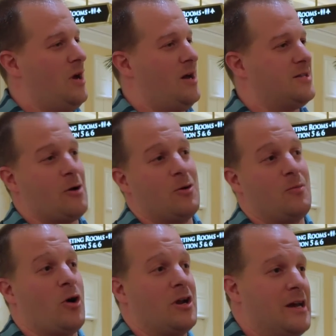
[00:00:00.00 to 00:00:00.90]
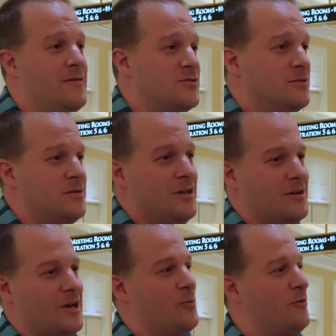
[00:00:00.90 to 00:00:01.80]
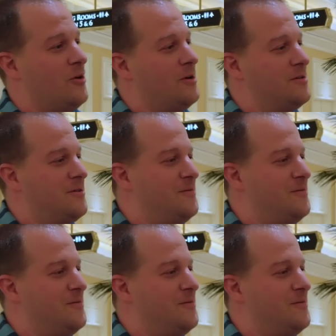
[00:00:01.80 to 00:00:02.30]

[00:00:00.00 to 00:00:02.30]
take what the market gives, and kind of move on. So.